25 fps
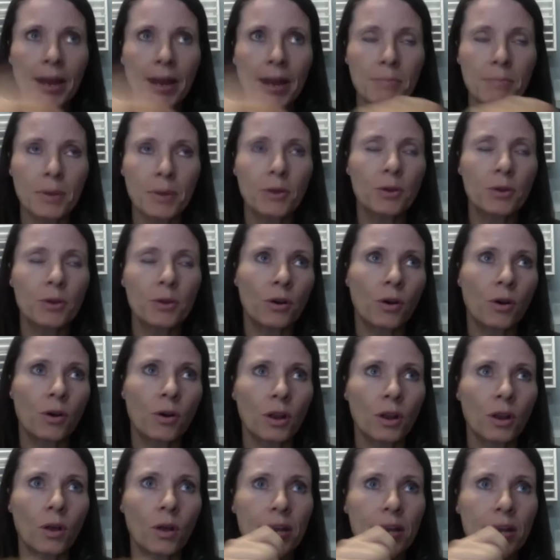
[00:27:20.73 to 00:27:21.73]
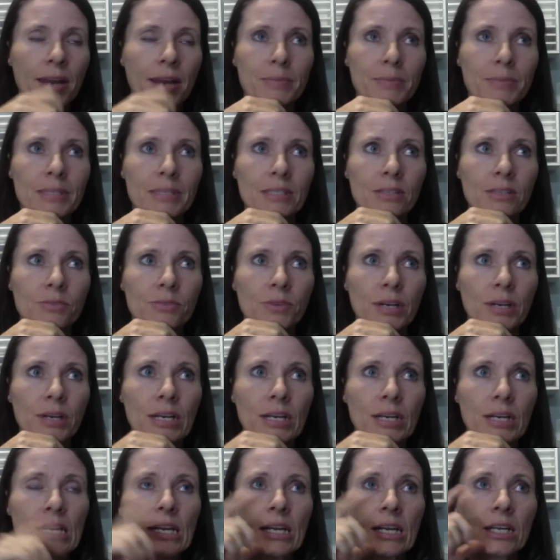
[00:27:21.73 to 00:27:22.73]
but her online name is different.
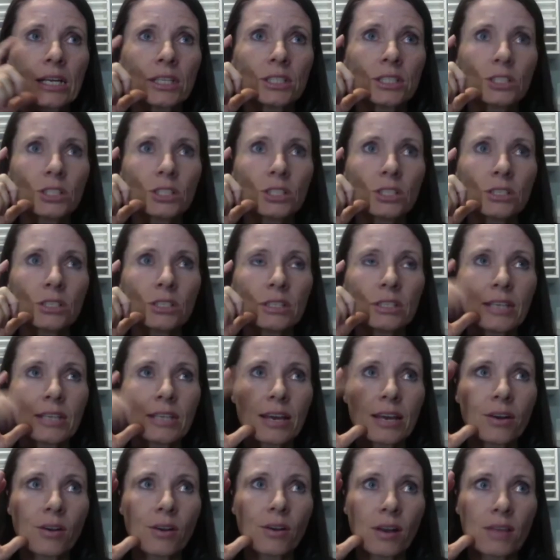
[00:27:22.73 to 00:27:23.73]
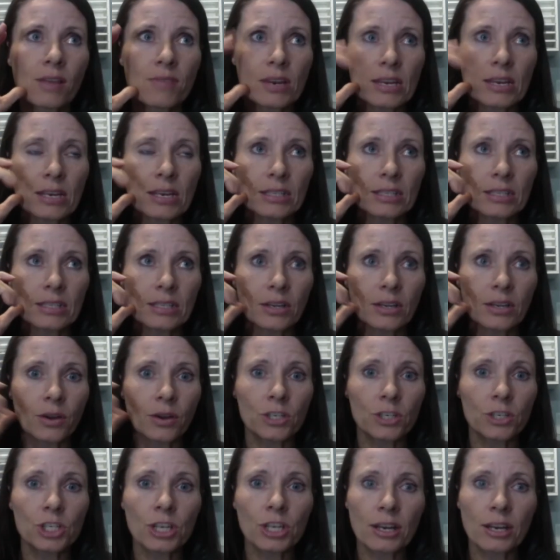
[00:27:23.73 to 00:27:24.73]
10 or 11 years ago,
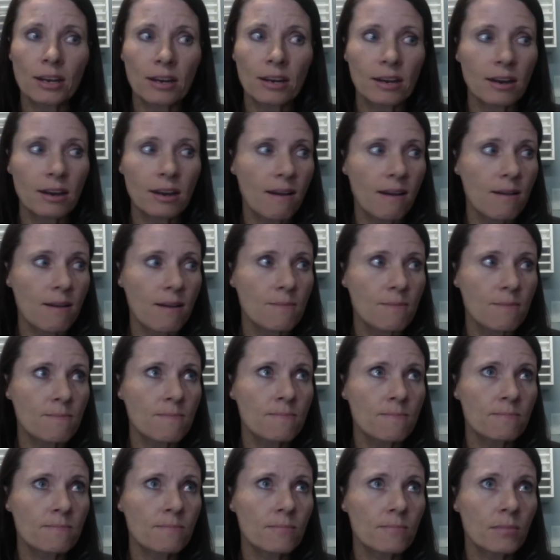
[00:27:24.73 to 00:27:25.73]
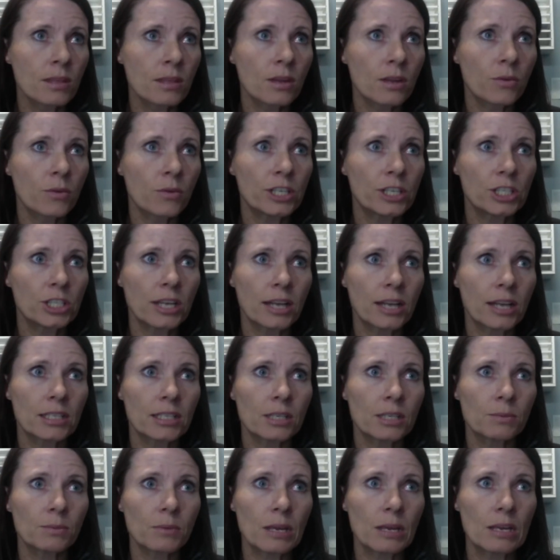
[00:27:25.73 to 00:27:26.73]
Jen reached out
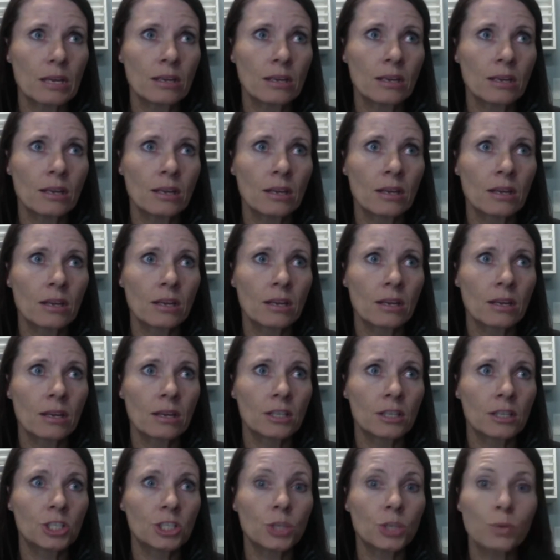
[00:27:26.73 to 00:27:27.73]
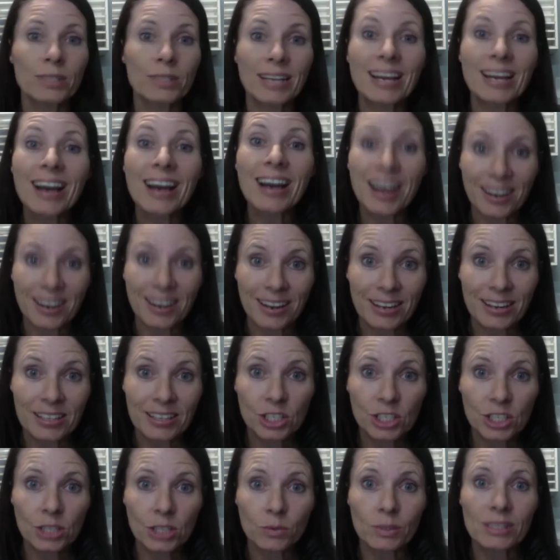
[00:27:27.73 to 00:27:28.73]
to me. She was a cutter.
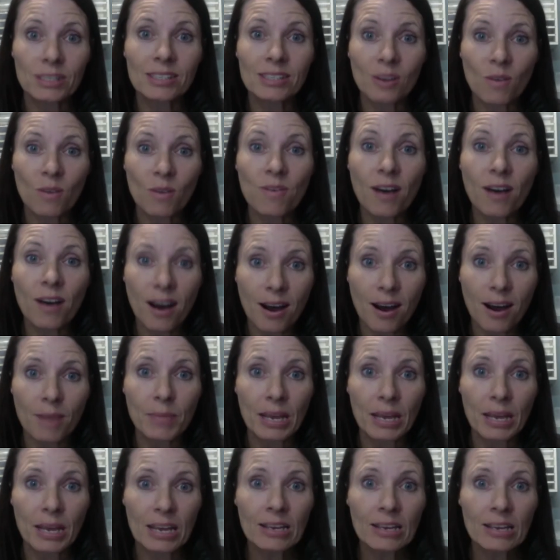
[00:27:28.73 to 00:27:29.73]
She was self-harming.